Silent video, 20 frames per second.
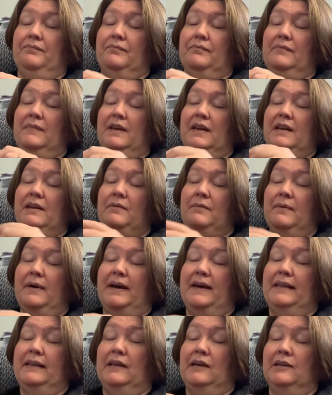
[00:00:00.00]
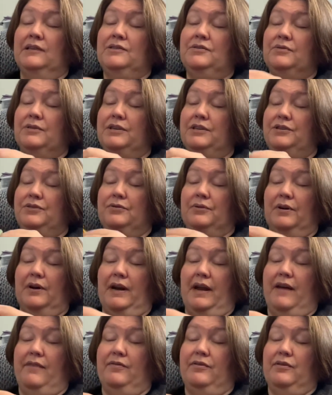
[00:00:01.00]
anyway, long story short,
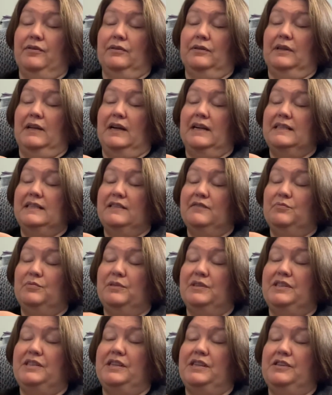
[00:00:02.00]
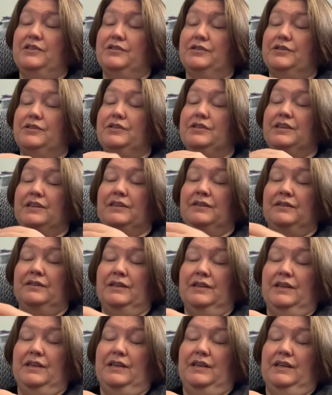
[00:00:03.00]
after lots of procedures and
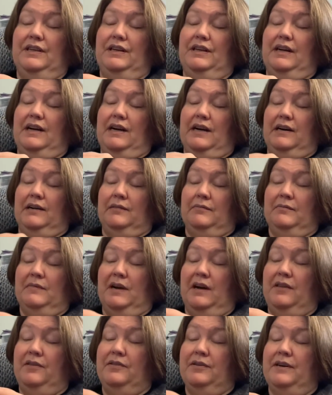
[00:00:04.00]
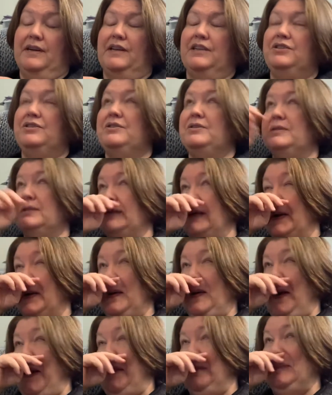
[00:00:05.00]
other issues that
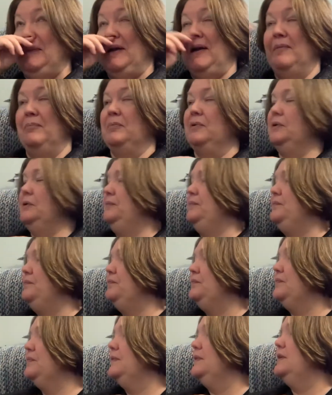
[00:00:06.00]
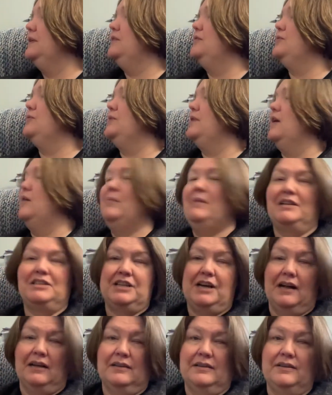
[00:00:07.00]
cropped up throughout my
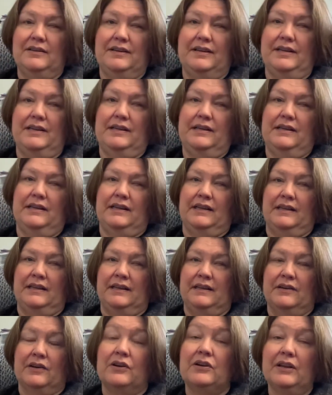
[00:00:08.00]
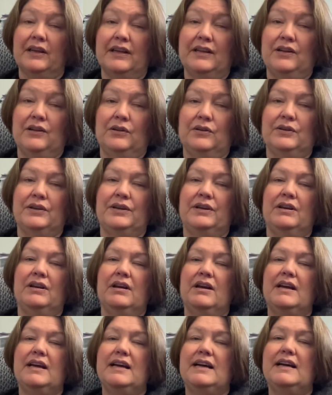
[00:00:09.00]
childhood and early adulthood,
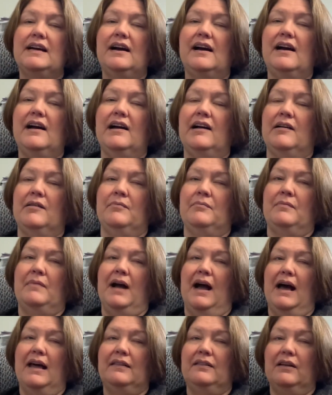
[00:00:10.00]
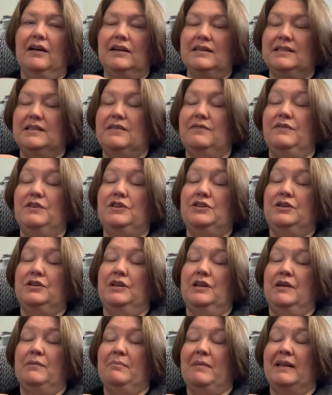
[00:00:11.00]
I lost the vision
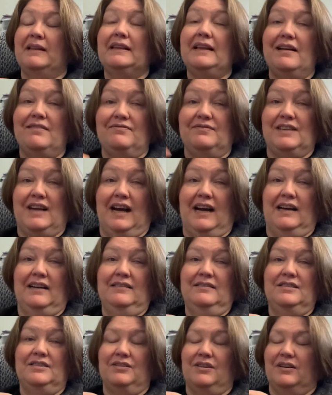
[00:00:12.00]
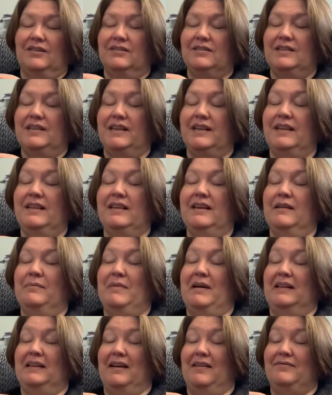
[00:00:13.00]
in my left eye, so I don't see anything in
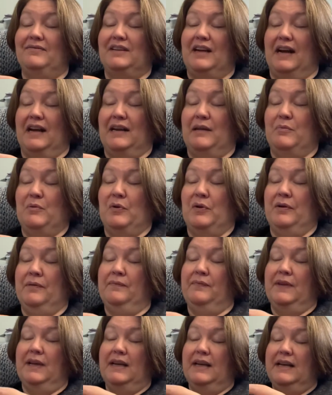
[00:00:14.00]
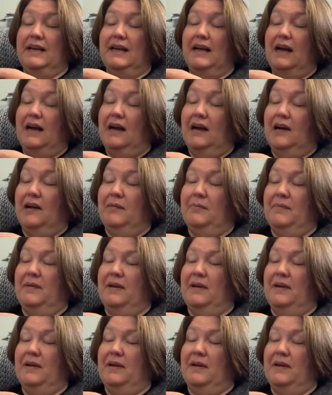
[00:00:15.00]
my left eye anymore. I